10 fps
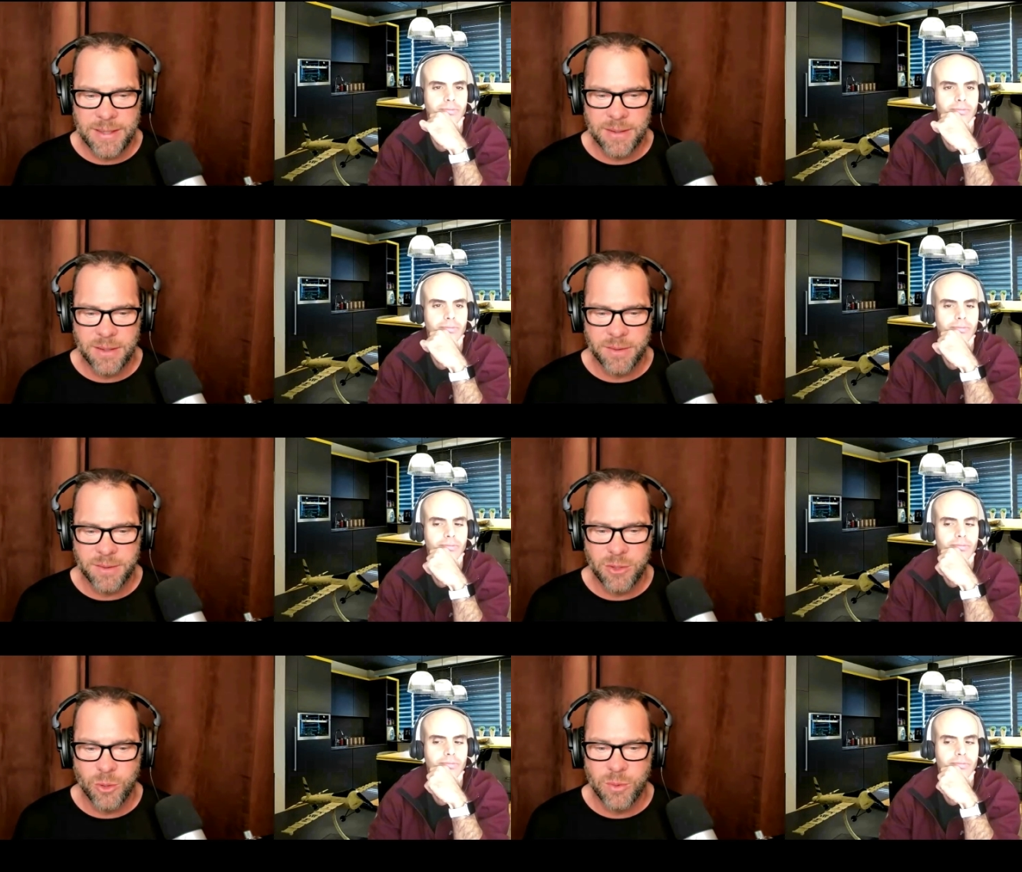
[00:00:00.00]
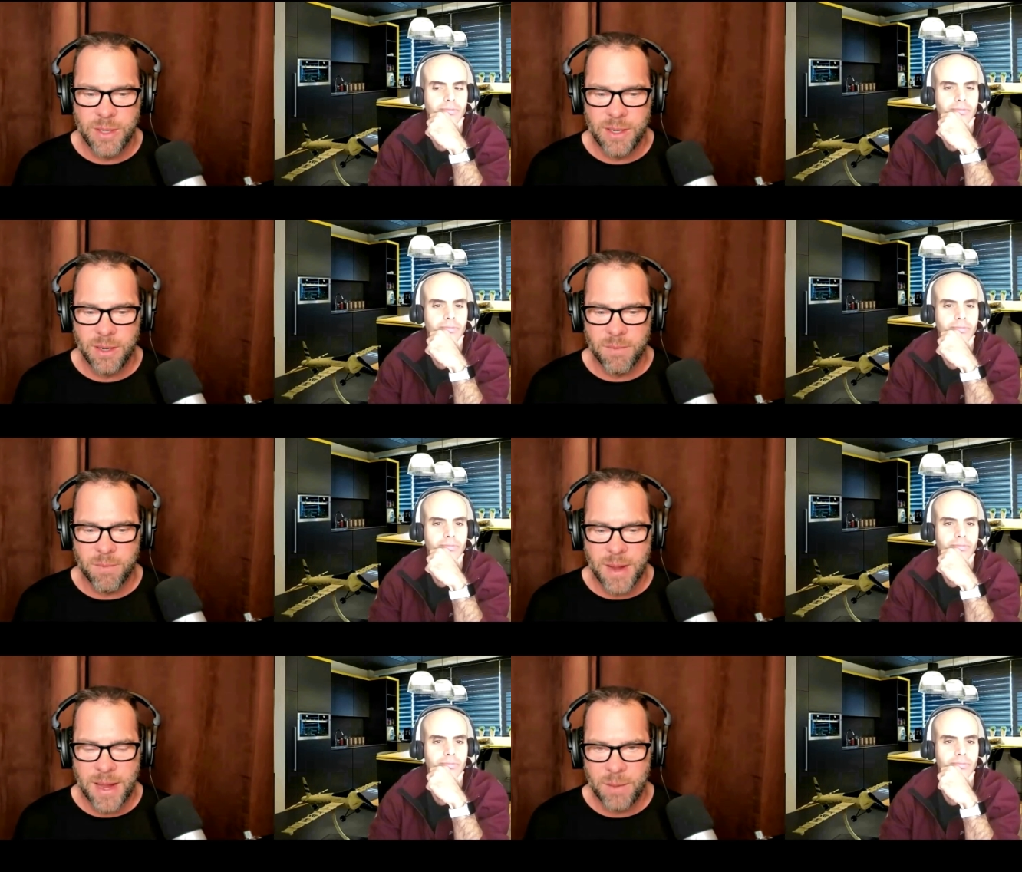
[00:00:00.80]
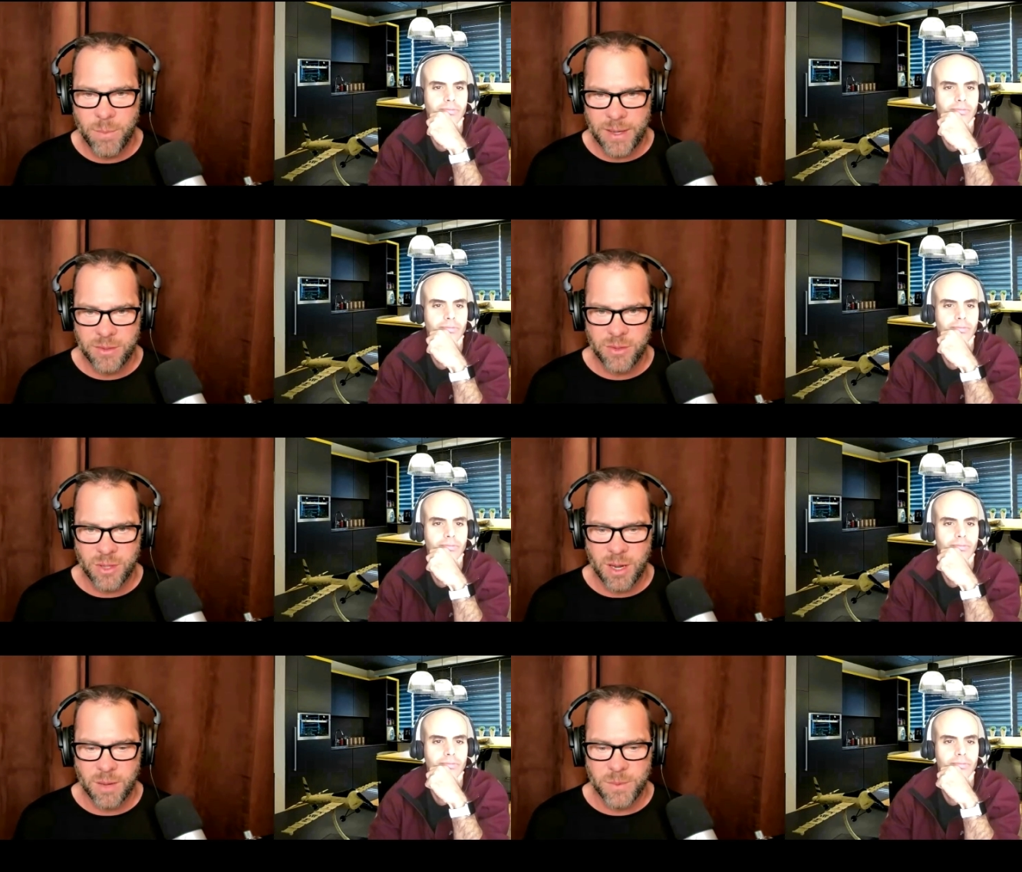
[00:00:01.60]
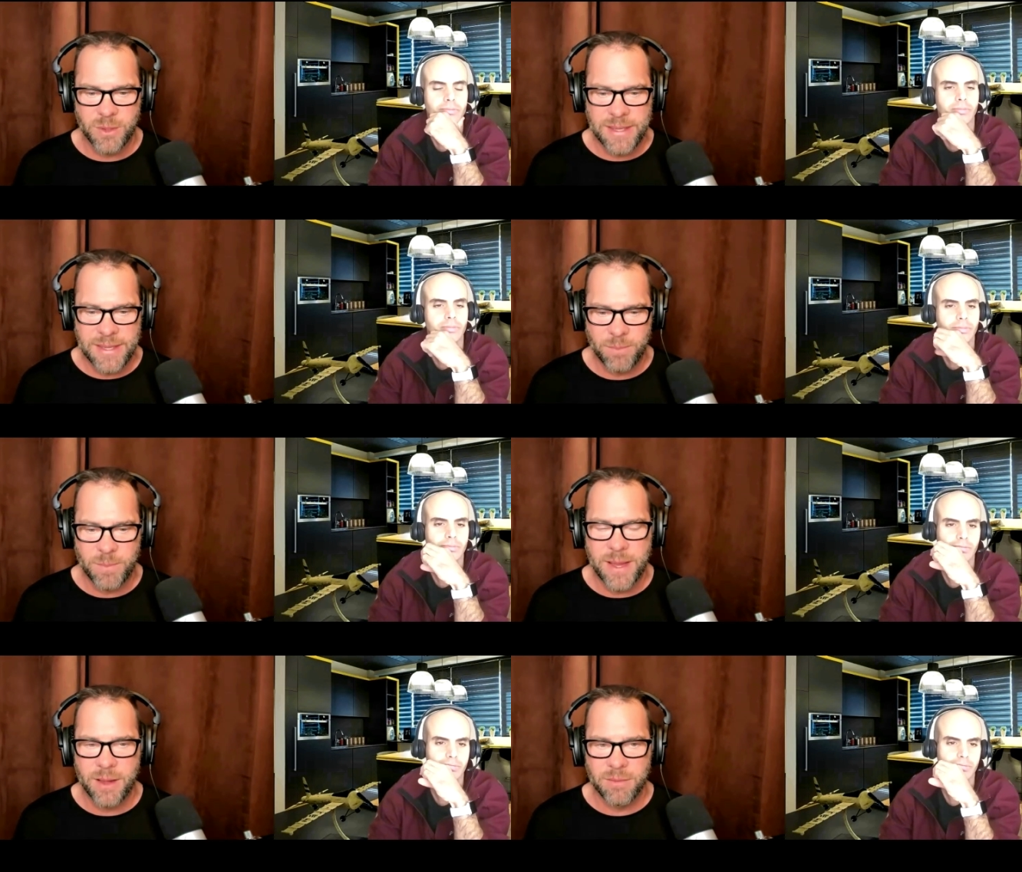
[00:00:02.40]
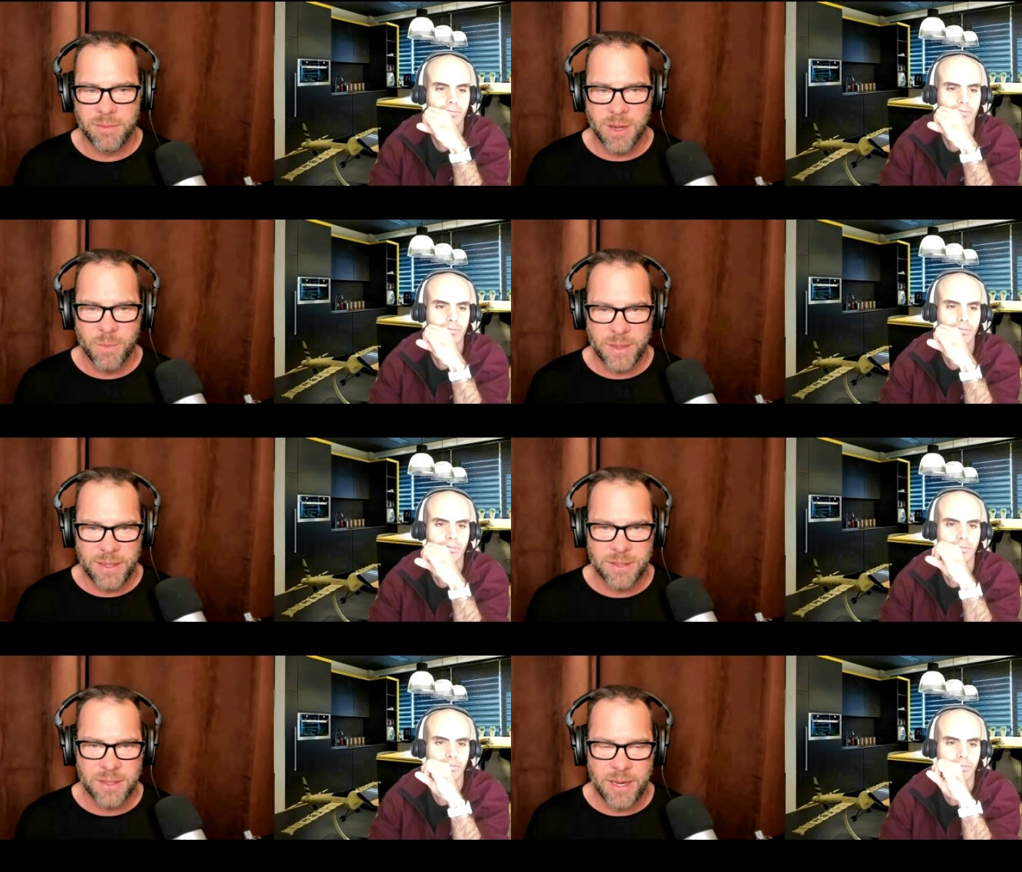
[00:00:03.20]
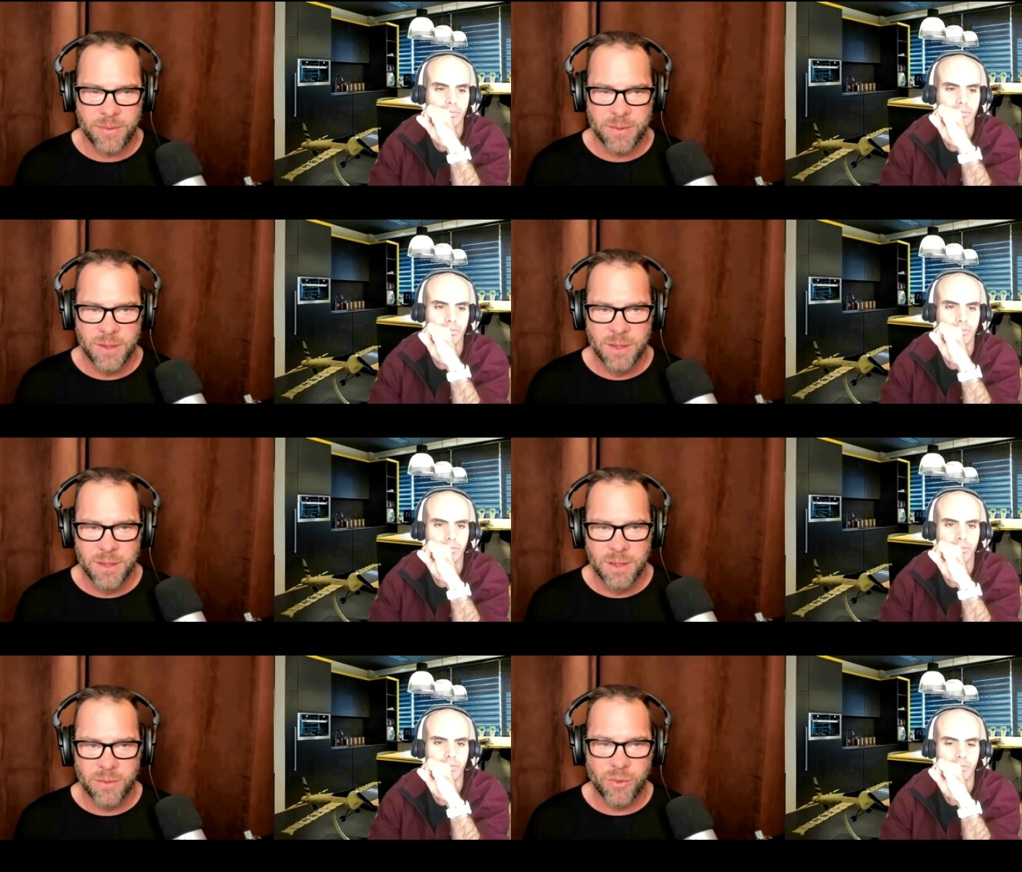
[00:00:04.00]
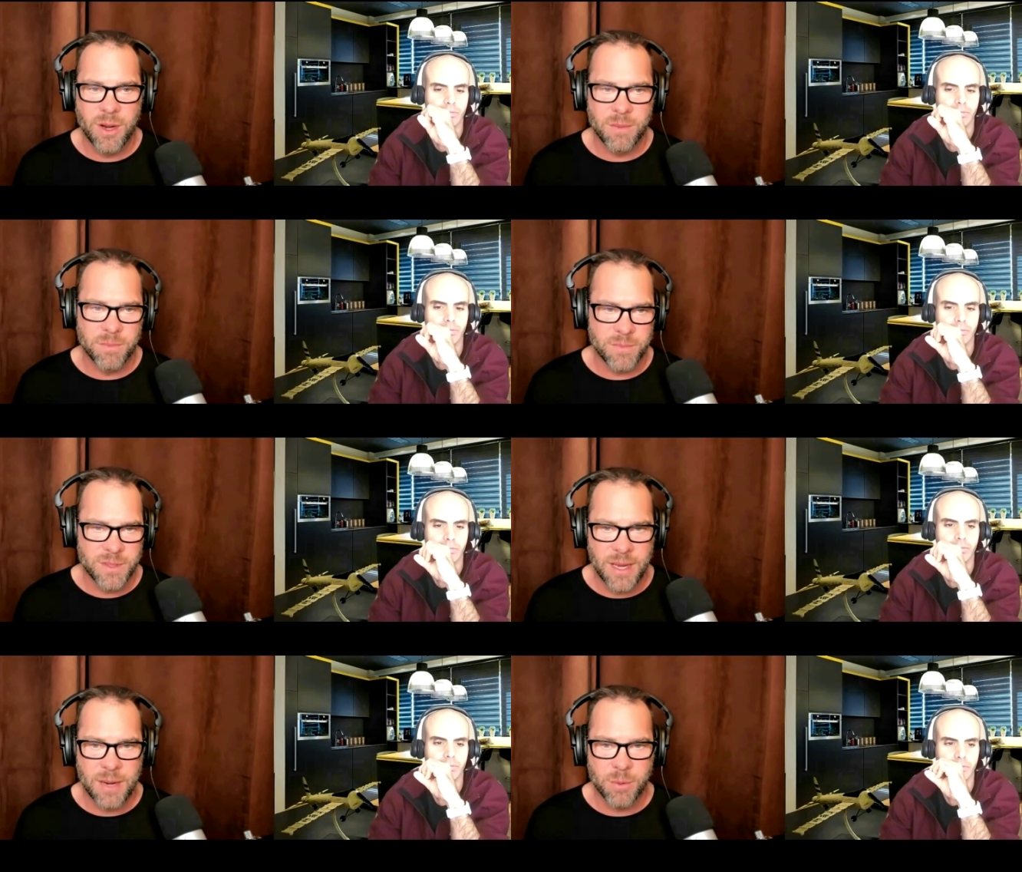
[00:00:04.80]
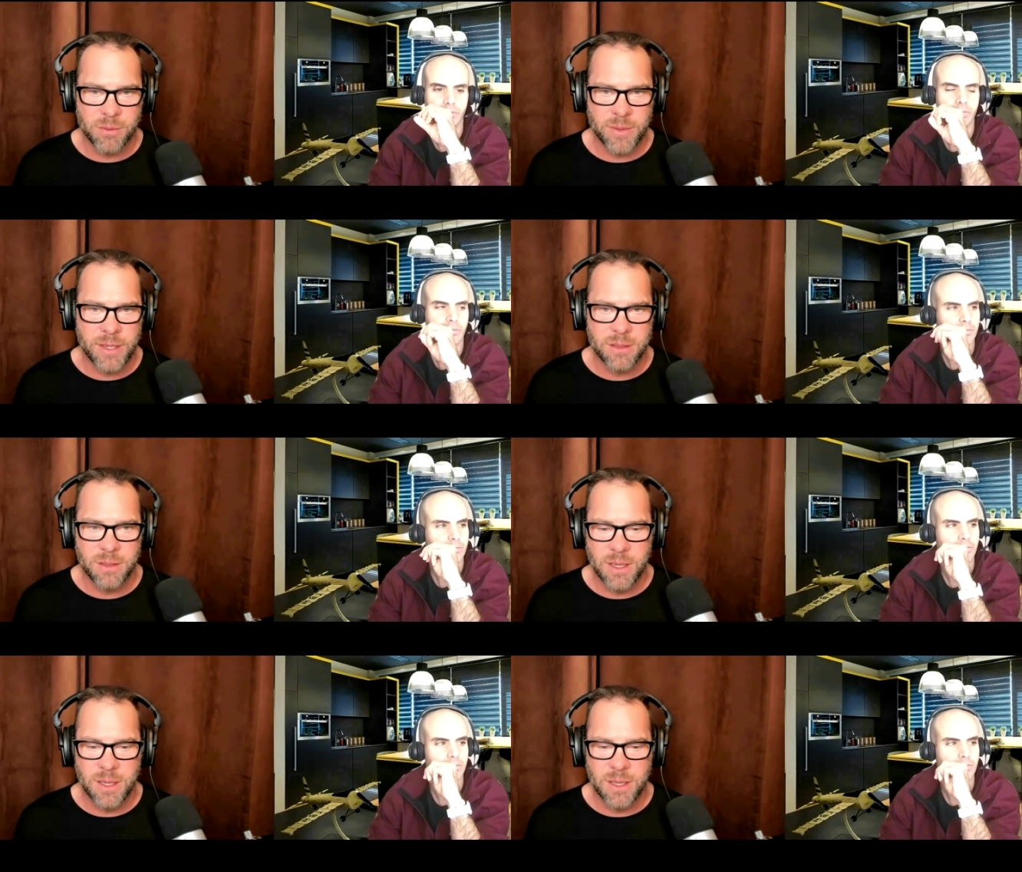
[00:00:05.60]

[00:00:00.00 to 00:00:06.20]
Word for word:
Speaker 1: is doing my best job to keep that company safe from cyber risk.